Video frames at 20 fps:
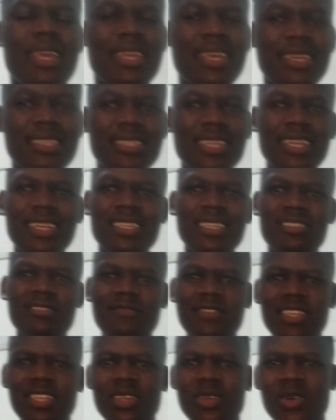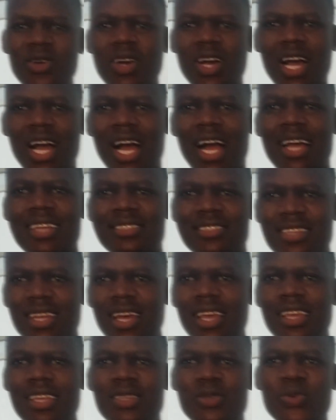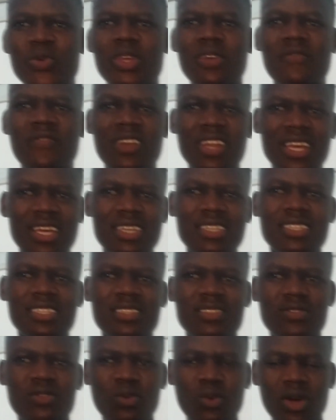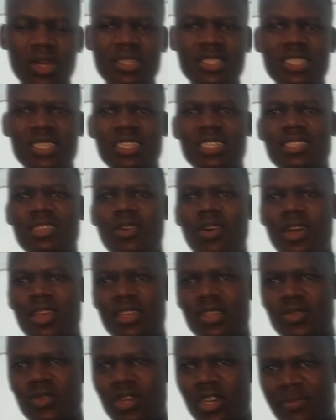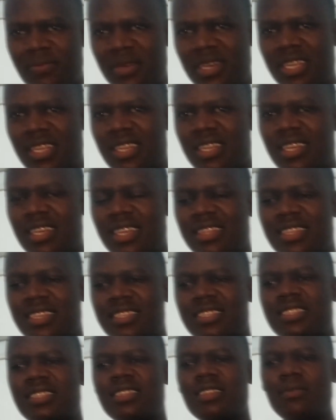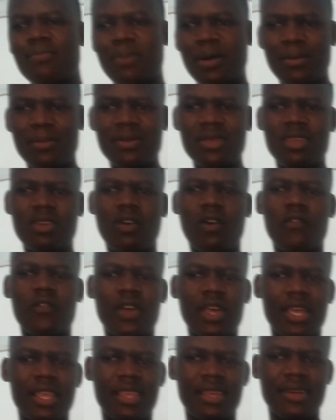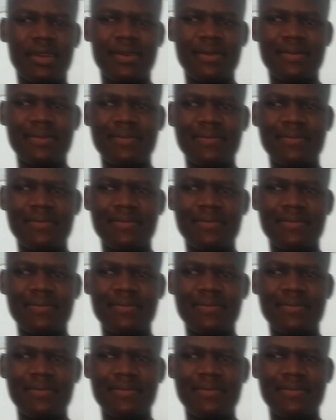Yesterday's video, I tried to reflect what is going to happen in this Republic of Kenya.